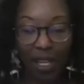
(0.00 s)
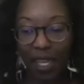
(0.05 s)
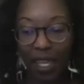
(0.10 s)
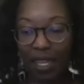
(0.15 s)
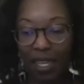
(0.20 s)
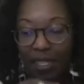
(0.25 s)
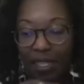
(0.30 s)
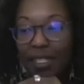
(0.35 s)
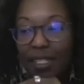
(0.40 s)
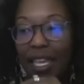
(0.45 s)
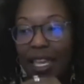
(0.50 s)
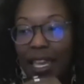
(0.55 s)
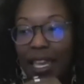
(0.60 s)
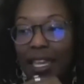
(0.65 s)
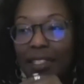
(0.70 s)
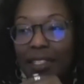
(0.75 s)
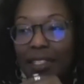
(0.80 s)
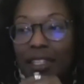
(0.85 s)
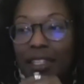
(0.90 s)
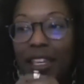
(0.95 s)
is
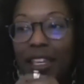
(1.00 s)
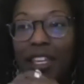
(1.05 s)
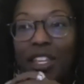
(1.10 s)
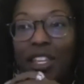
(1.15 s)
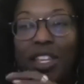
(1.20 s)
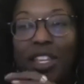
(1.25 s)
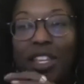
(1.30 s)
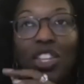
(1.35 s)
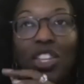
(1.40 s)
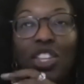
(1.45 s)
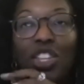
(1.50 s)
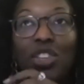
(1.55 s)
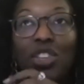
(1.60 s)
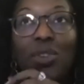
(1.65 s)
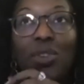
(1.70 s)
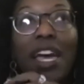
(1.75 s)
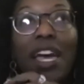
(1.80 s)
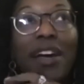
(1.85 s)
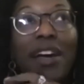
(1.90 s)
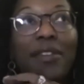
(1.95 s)
that you
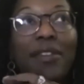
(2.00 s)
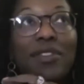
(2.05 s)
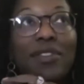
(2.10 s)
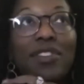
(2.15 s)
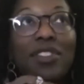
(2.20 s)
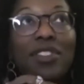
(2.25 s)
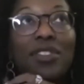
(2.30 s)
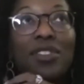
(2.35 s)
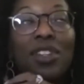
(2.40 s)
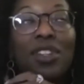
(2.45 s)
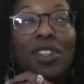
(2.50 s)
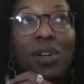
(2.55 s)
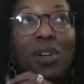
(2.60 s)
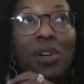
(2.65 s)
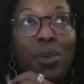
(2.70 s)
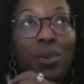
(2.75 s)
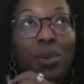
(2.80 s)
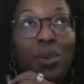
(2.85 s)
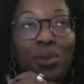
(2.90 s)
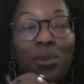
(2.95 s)
have to
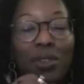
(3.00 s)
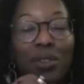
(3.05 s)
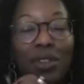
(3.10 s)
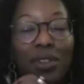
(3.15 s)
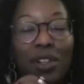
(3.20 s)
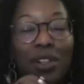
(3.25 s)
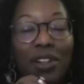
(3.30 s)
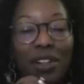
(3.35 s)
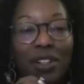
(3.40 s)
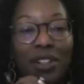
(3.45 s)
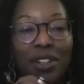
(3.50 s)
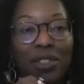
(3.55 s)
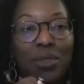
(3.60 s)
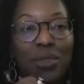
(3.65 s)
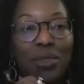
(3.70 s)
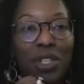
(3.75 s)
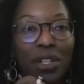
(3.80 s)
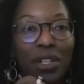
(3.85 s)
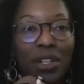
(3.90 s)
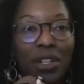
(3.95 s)
know or do
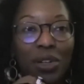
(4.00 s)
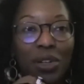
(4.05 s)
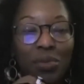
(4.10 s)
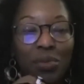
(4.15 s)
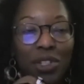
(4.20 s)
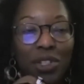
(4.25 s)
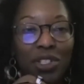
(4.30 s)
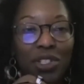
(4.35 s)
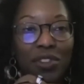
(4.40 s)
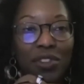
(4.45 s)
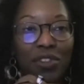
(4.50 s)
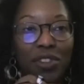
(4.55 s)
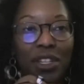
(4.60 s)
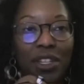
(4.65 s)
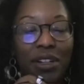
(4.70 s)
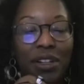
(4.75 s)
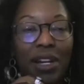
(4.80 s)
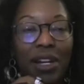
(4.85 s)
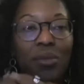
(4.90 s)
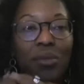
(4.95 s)
your homework to
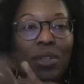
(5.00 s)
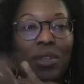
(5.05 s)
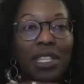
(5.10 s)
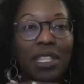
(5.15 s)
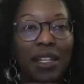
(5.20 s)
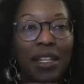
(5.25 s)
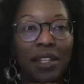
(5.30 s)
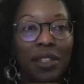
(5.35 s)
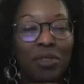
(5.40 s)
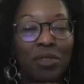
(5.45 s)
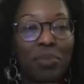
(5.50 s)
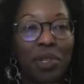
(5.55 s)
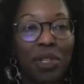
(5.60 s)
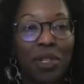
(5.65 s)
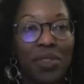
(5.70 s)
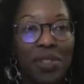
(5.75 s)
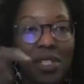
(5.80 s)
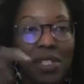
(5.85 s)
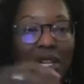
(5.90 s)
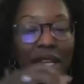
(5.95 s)
figure out what that other
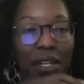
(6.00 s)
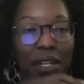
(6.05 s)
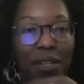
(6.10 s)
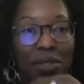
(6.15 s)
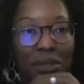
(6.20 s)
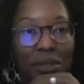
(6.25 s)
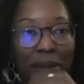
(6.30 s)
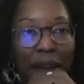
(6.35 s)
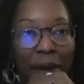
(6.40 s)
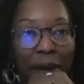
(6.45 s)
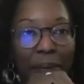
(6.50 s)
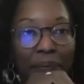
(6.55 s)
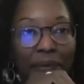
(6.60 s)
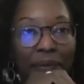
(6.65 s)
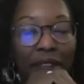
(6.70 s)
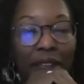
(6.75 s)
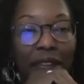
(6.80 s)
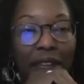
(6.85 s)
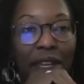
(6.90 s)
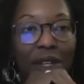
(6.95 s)
person cares about.
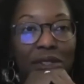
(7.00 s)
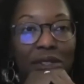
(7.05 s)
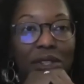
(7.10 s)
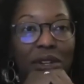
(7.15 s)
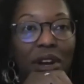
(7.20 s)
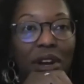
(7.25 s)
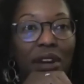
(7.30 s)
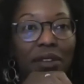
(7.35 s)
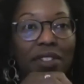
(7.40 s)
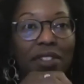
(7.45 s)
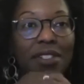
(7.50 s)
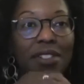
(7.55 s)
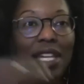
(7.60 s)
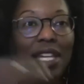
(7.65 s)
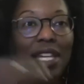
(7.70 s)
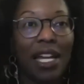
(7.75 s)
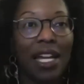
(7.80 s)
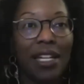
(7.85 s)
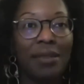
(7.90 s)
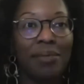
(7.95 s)
So
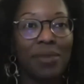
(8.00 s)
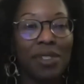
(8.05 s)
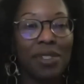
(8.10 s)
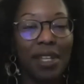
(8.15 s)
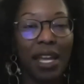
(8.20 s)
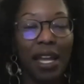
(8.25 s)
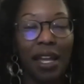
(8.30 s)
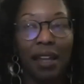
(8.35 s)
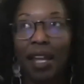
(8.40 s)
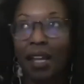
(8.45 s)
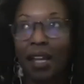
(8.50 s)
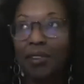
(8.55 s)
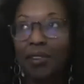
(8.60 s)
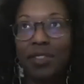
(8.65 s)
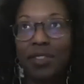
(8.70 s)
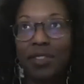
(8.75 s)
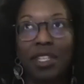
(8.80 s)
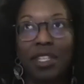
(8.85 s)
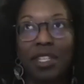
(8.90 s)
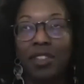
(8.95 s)
oftentimes, I'll
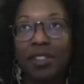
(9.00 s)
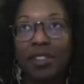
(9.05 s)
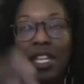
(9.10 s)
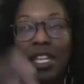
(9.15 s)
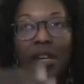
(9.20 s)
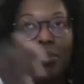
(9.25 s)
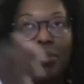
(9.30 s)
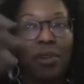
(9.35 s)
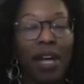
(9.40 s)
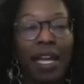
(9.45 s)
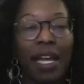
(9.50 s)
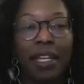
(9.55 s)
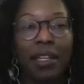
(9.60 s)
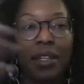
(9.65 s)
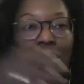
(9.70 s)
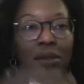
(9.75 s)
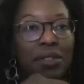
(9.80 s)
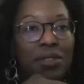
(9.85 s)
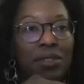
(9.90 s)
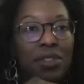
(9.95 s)
just give an example. I
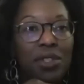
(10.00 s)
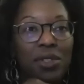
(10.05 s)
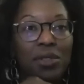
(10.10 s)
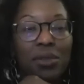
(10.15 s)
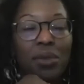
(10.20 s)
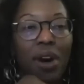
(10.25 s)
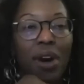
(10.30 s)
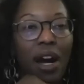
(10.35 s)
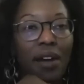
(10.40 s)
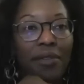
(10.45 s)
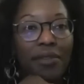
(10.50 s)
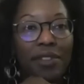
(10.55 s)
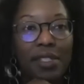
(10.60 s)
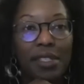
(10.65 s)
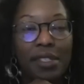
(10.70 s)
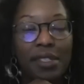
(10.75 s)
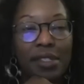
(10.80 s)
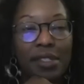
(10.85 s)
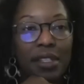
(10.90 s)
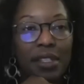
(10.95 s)
go into
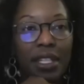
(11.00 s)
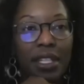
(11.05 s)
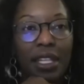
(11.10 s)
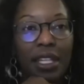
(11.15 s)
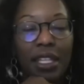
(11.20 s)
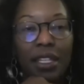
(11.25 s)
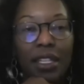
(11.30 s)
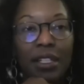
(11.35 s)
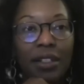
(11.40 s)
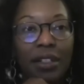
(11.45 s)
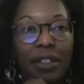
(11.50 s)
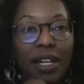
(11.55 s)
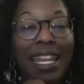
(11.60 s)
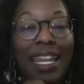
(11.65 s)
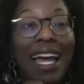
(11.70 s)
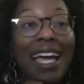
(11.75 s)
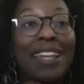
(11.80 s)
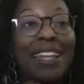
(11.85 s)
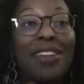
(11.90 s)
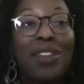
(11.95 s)
offices on the Hill
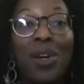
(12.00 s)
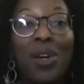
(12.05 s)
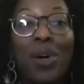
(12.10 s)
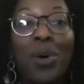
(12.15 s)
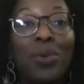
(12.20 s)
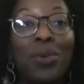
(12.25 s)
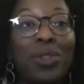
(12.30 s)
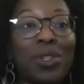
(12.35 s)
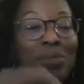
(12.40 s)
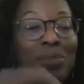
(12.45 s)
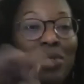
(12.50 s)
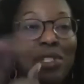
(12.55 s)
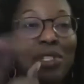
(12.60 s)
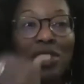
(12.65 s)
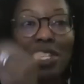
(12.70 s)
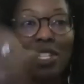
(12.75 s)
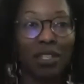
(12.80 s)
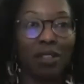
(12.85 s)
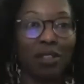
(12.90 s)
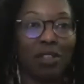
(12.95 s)
and I know this
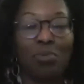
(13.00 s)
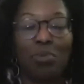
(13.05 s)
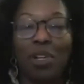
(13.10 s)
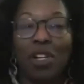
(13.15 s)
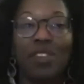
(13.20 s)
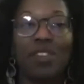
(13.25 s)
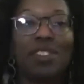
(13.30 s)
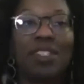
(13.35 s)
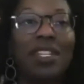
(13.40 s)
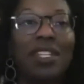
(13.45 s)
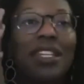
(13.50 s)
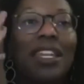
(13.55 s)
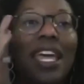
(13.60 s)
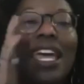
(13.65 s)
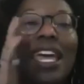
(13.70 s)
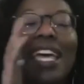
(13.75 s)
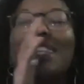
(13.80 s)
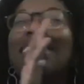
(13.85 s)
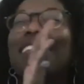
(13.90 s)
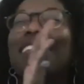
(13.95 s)
particular person
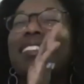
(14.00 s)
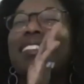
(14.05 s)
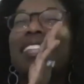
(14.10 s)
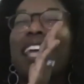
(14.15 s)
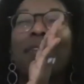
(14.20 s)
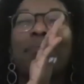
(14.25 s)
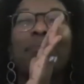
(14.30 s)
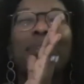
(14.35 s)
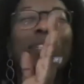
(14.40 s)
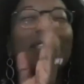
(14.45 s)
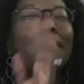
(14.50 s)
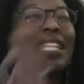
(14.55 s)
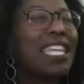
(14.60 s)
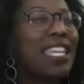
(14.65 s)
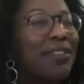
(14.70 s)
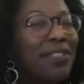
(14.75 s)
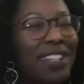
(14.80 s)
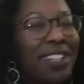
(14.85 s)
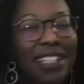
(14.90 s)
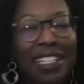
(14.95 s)
does not
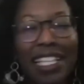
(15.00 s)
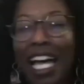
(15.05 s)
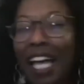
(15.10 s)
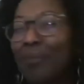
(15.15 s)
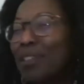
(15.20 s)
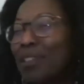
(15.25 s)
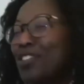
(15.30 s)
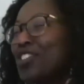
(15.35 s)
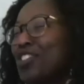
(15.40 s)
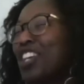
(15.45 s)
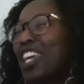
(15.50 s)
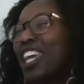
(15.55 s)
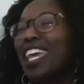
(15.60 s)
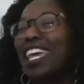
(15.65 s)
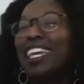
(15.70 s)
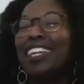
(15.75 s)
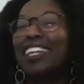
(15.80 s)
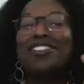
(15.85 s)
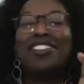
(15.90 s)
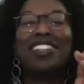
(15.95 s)
believe in climate
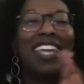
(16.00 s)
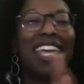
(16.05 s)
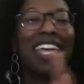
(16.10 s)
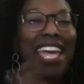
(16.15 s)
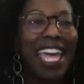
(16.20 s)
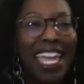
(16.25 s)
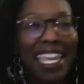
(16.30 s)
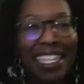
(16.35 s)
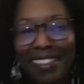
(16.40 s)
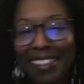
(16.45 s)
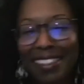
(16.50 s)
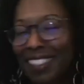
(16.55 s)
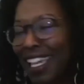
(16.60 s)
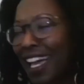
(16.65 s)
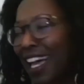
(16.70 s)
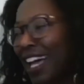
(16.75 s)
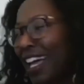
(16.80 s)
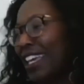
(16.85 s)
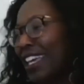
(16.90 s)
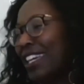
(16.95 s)
change, hates
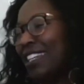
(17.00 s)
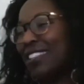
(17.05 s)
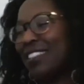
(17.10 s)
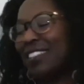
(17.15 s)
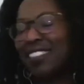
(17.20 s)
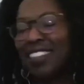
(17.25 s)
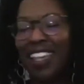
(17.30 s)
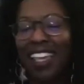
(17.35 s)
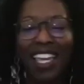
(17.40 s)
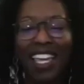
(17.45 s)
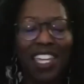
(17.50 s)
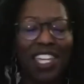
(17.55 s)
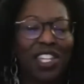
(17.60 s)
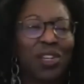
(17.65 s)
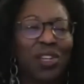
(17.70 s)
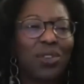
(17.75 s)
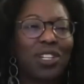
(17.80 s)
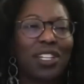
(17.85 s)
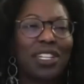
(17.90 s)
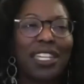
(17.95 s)
science, you
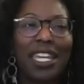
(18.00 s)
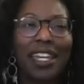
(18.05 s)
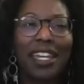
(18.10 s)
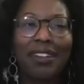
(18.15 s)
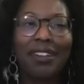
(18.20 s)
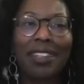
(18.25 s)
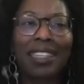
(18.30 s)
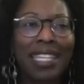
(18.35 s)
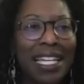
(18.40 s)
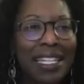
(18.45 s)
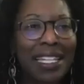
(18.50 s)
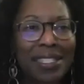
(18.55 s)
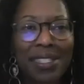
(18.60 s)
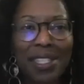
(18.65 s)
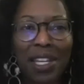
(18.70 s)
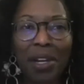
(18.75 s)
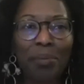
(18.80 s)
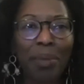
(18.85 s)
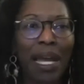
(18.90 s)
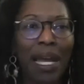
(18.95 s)
know, could care less
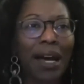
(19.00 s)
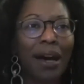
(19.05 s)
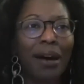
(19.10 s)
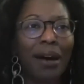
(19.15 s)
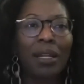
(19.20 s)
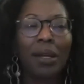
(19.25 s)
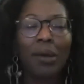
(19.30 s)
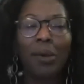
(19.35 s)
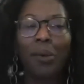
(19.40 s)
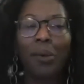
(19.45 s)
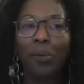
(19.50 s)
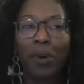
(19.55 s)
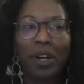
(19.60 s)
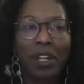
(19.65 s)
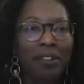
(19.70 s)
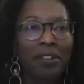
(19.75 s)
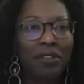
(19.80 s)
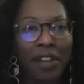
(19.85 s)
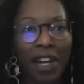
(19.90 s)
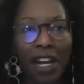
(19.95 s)
about what
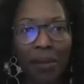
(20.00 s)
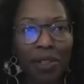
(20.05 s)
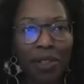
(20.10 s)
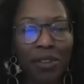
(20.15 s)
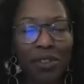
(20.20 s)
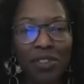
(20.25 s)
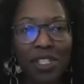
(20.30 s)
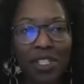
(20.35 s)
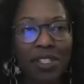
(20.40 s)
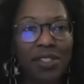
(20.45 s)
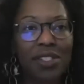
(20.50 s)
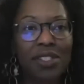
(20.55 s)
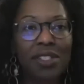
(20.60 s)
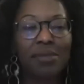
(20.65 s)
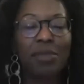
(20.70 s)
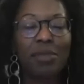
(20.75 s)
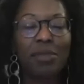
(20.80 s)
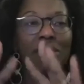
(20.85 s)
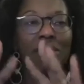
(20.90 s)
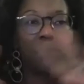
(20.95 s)
environmental
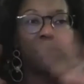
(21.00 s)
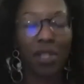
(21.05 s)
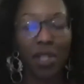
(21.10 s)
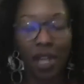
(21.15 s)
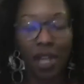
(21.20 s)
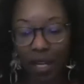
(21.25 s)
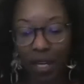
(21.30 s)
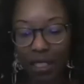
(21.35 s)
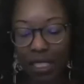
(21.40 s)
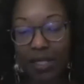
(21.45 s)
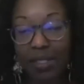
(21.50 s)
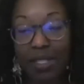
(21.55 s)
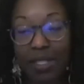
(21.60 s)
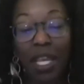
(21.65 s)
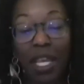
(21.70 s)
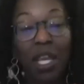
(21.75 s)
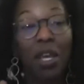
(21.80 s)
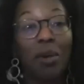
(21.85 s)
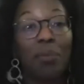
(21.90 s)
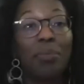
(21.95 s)
justice means regardless.
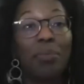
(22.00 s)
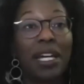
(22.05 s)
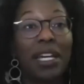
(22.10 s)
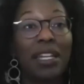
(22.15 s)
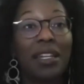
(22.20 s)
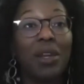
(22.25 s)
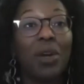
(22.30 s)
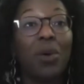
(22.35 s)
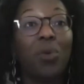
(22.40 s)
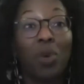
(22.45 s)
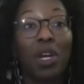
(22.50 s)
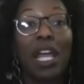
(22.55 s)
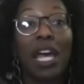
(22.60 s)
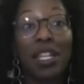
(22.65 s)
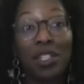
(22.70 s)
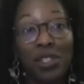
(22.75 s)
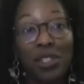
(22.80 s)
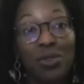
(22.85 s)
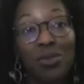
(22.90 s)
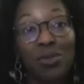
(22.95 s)
But what
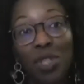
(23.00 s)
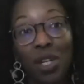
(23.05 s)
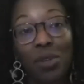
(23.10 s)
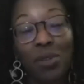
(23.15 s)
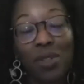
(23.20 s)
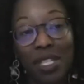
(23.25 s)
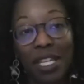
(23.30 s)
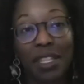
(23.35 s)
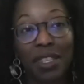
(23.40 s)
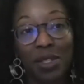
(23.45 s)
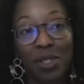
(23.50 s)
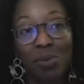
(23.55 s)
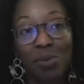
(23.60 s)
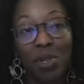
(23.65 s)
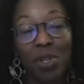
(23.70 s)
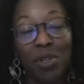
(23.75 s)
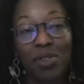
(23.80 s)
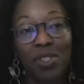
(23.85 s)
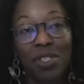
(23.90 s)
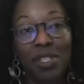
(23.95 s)
I do know is that this
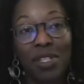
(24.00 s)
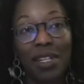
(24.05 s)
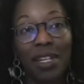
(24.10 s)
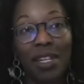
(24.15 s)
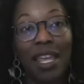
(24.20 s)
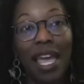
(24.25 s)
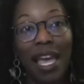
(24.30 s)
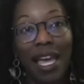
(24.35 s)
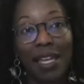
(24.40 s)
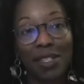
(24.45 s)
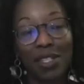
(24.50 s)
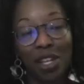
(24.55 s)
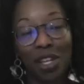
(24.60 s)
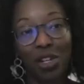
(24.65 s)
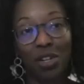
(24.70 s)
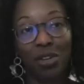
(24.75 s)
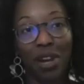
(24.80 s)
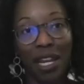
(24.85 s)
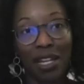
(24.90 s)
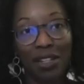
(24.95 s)
person has a
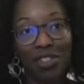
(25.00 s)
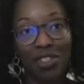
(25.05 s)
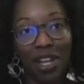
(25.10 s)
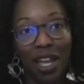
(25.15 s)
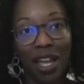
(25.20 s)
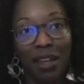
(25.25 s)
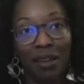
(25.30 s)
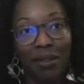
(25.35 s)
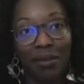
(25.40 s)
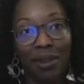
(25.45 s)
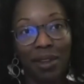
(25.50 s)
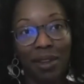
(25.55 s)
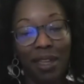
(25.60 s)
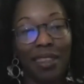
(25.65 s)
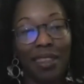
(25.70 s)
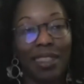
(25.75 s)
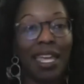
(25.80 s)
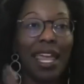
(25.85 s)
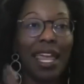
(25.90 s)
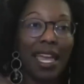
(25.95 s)
grandchild
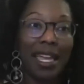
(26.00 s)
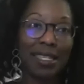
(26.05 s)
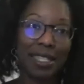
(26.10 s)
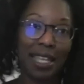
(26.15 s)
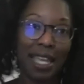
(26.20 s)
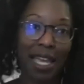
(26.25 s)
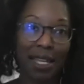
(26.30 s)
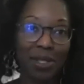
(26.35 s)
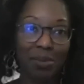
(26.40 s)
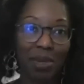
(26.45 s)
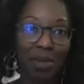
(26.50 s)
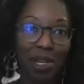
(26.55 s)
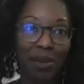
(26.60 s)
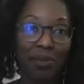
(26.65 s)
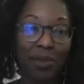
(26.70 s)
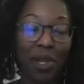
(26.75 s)
that has asthma.